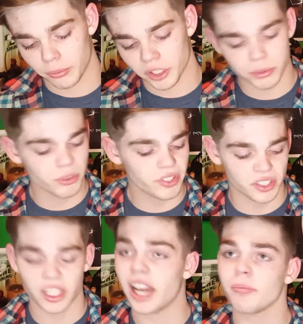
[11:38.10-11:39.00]
This
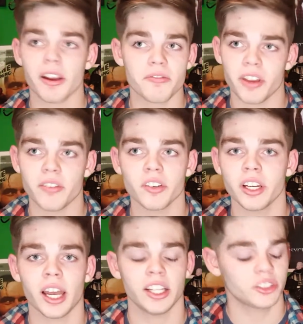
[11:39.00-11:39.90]
movie's not my
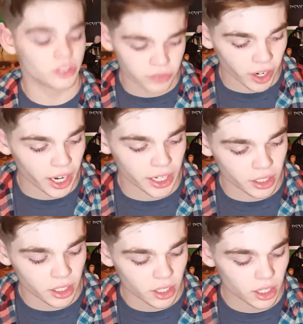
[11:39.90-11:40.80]
favorite. It's fine.